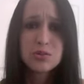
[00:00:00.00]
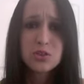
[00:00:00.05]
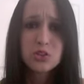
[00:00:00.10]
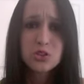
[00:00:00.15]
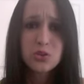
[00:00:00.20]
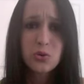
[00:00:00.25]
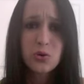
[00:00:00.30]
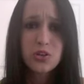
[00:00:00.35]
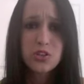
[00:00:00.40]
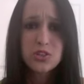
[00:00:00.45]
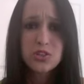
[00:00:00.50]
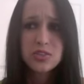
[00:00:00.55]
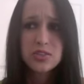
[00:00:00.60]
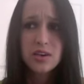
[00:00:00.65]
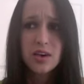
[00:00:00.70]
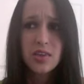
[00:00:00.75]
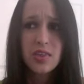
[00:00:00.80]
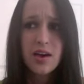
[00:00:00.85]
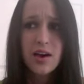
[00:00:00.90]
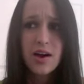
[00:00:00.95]
situations
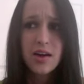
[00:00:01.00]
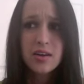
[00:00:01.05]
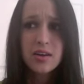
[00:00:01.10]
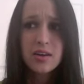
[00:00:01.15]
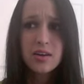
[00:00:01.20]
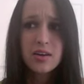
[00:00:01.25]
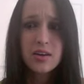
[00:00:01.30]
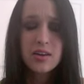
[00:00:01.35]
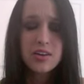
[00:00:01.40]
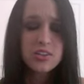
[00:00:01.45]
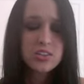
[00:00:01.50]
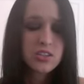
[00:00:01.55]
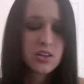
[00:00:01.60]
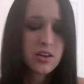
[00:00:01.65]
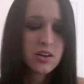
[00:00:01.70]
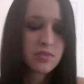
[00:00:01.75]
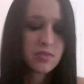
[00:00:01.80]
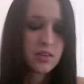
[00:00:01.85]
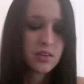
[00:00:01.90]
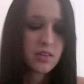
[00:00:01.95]
like that. And I just
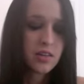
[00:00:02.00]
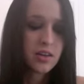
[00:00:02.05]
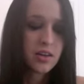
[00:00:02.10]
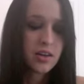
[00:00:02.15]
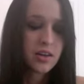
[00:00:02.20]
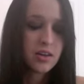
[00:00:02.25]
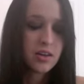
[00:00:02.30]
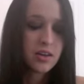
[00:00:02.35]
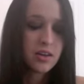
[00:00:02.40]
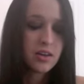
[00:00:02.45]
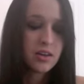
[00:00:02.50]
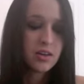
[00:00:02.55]
kind of feel like